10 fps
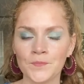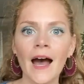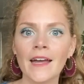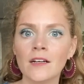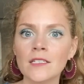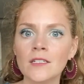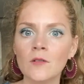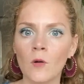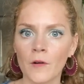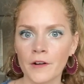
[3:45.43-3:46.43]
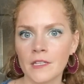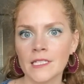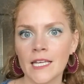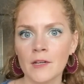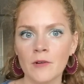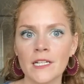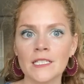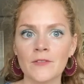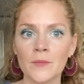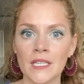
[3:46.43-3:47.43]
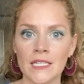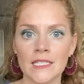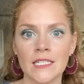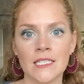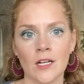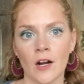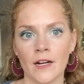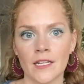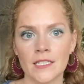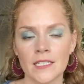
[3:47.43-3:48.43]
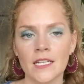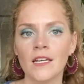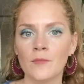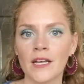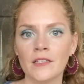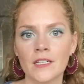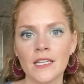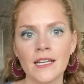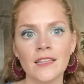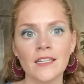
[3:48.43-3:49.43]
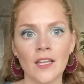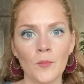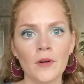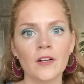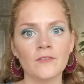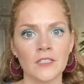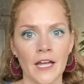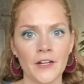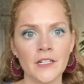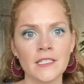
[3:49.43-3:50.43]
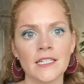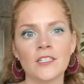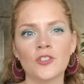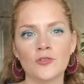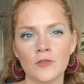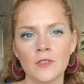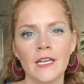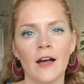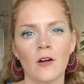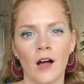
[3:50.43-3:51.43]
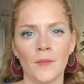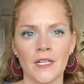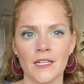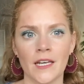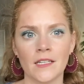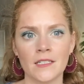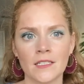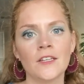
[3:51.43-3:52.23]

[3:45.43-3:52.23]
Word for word: I also order the sight words from easiest to hardest by looking at the number of letters and truly how common it is.